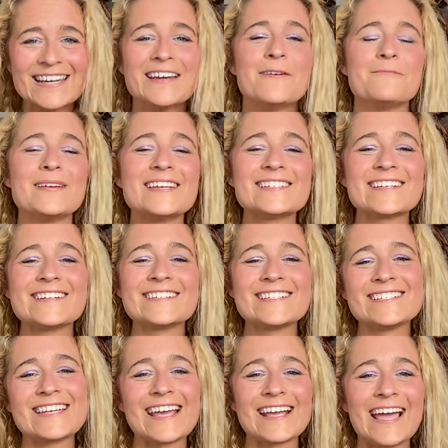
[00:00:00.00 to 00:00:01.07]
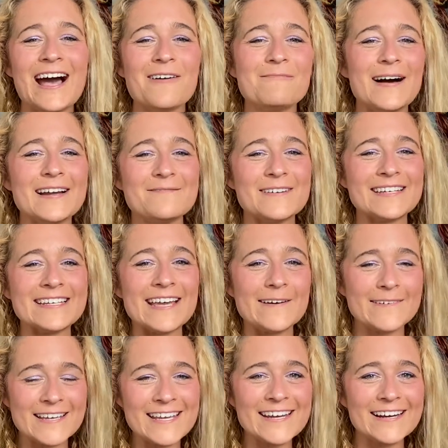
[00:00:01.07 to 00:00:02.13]
Be sure to check out my
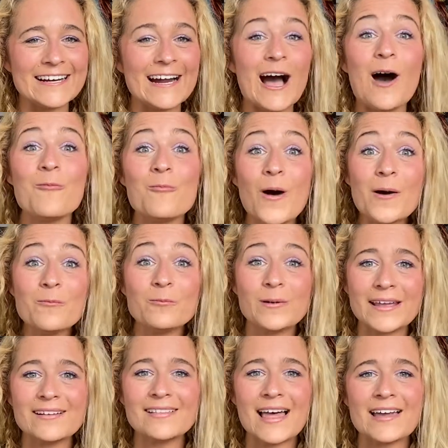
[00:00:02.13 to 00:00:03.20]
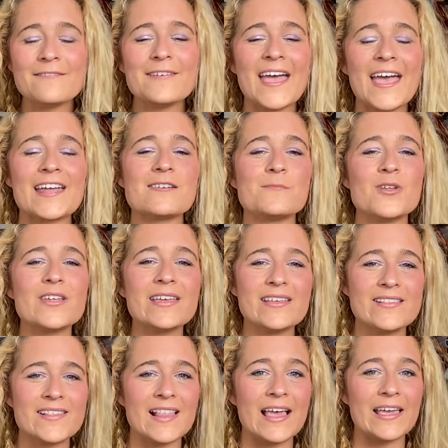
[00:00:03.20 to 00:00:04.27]
video here on what real-life animal
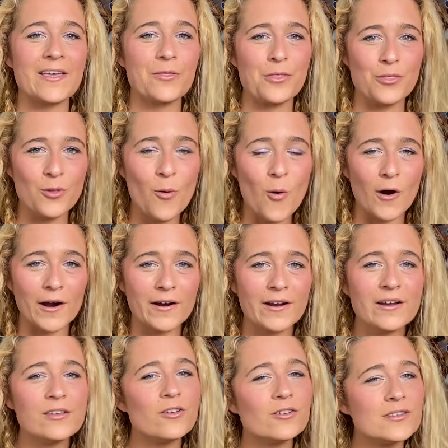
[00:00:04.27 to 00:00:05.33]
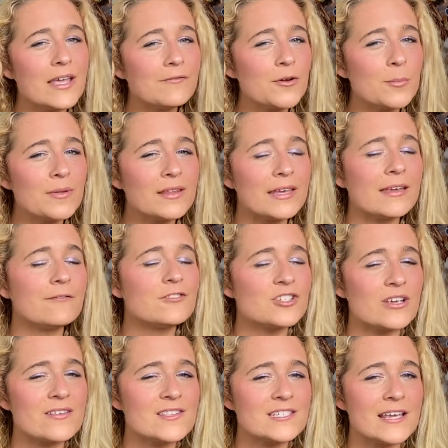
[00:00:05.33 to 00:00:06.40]
is like Thor. You'll never believe
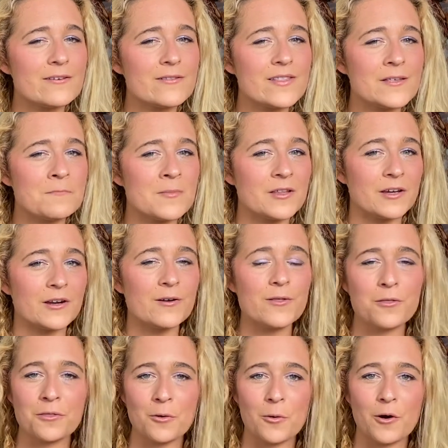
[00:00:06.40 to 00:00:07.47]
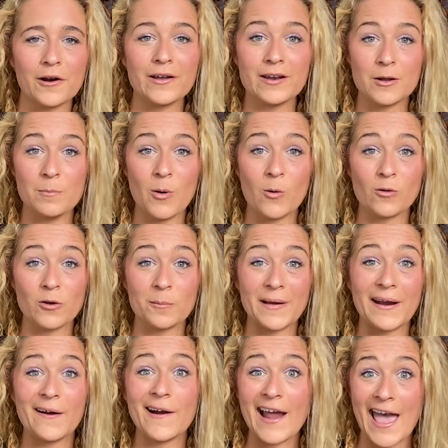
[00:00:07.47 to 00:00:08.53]
just how similar Thor and a polar
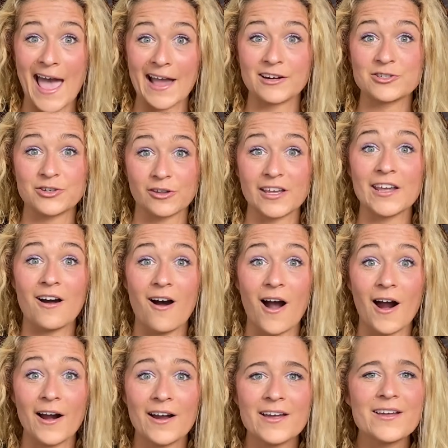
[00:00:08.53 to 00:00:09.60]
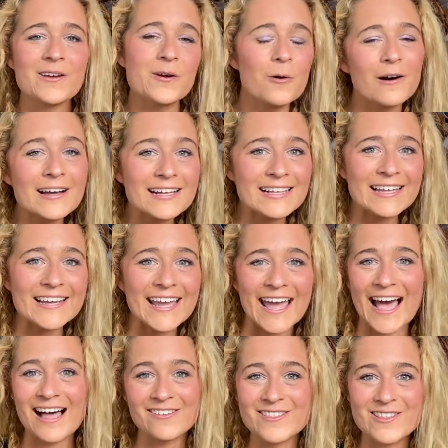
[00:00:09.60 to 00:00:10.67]
bear actually are. Go on, click
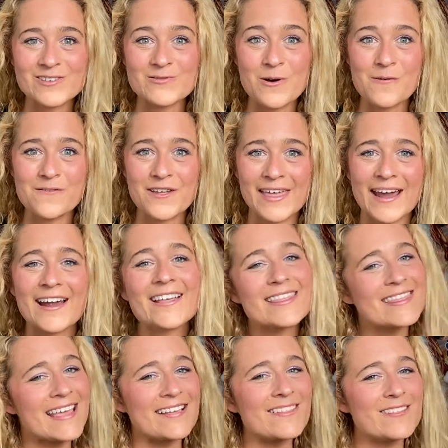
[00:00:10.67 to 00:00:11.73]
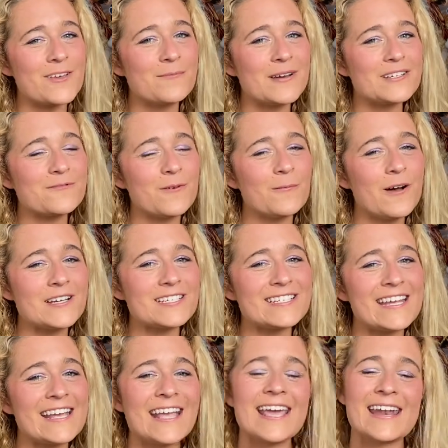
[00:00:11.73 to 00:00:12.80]
it. I'll see you over there. Thanks so much for
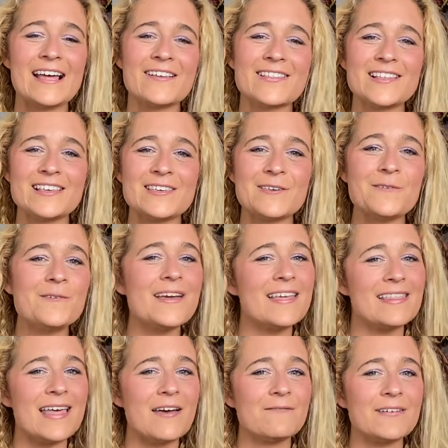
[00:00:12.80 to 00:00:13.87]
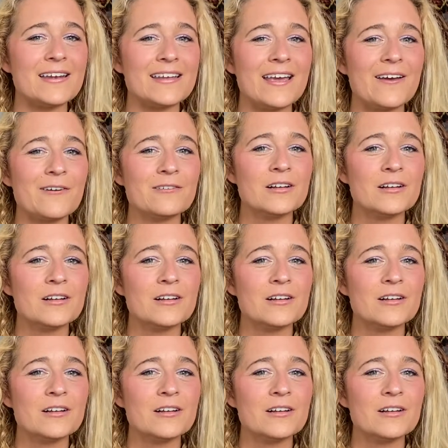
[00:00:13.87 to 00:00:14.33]
watching, and I'll see you in that video.